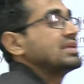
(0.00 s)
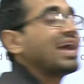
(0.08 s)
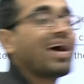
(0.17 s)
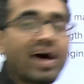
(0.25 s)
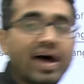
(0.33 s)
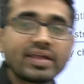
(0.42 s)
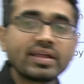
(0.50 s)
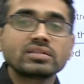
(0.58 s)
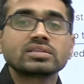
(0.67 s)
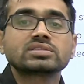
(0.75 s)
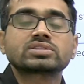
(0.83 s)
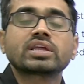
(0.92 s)
higher
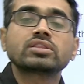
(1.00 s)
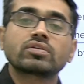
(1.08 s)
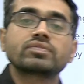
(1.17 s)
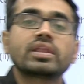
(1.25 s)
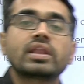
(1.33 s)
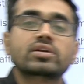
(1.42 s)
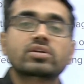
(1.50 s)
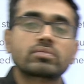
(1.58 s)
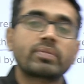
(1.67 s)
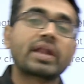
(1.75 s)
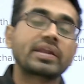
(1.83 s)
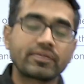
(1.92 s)
the strength of the
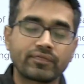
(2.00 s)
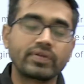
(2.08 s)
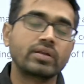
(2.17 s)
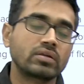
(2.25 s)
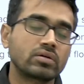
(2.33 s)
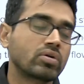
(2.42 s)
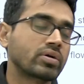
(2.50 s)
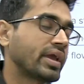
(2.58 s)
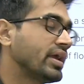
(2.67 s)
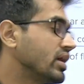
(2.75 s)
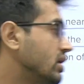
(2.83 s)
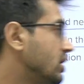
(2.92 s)
magnetic field. Okay.